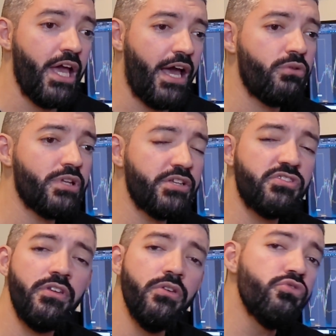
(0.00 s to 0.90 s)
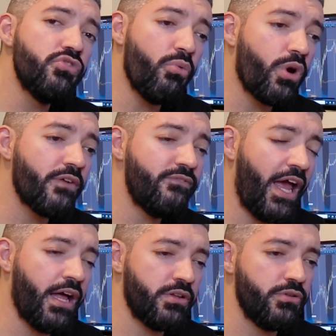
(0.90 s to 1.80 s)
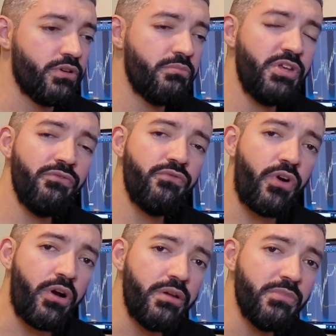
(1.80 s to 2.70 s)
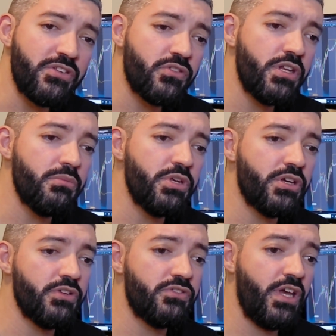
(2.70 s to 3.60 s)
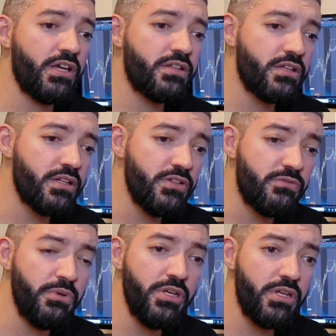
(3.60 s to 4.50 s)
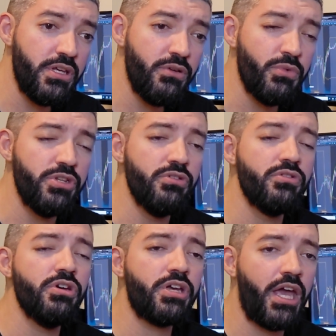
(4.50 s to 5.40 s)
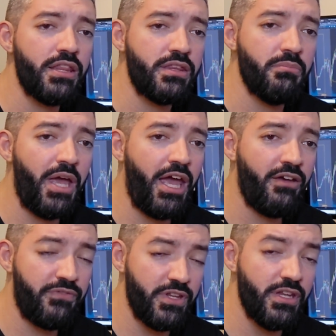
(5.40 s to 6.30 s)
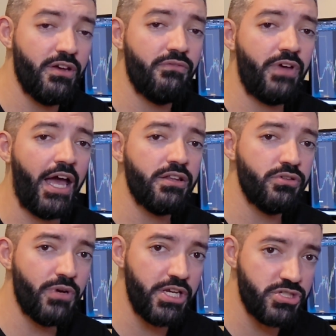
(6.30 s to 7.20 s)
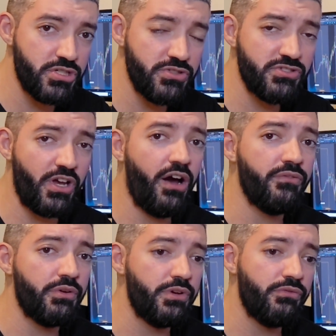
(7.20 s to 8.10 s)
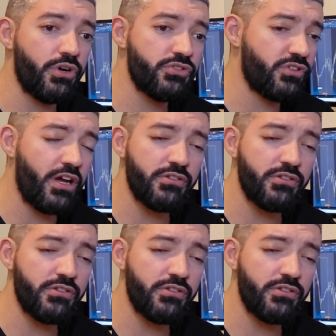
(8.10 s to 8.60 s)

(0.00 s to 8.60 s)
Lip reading: I don't like to use the word value. It can be very misleading, because technically speaking, when you look at the math and the valuations of a reverse stock